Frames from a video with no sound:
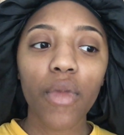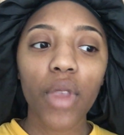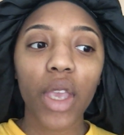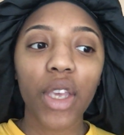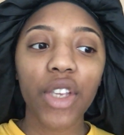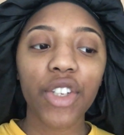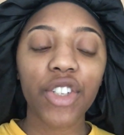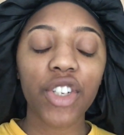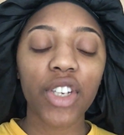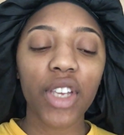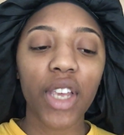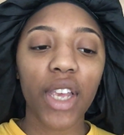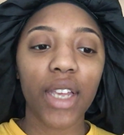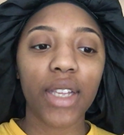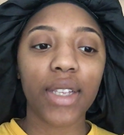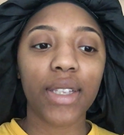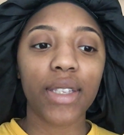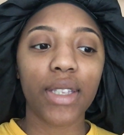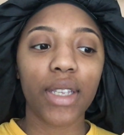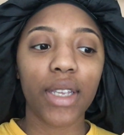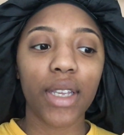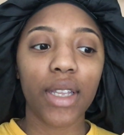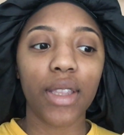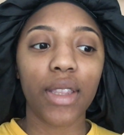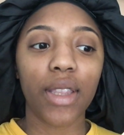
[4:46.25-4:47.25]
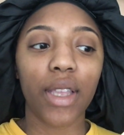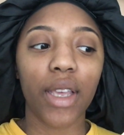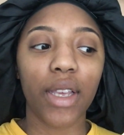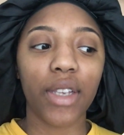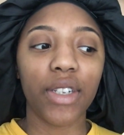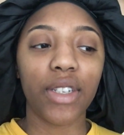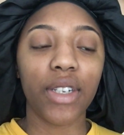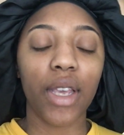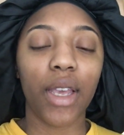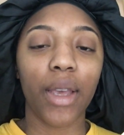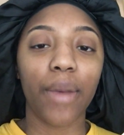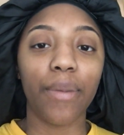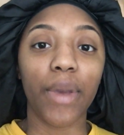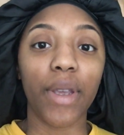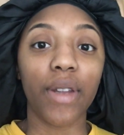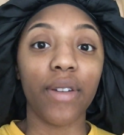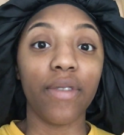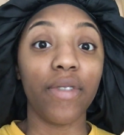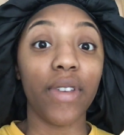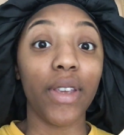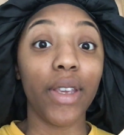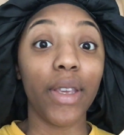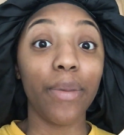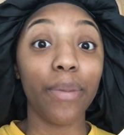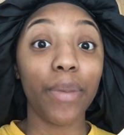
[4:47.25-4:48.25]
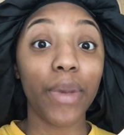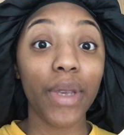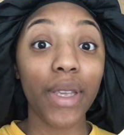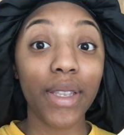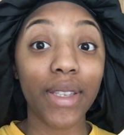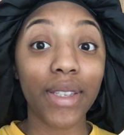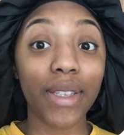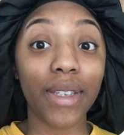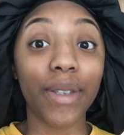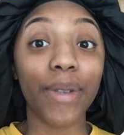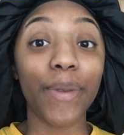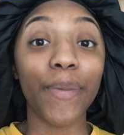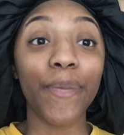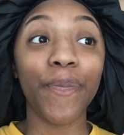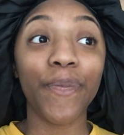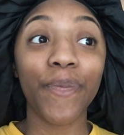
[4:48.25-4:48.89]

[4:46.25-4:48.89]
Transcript: she has said that she had made a vegan pizza.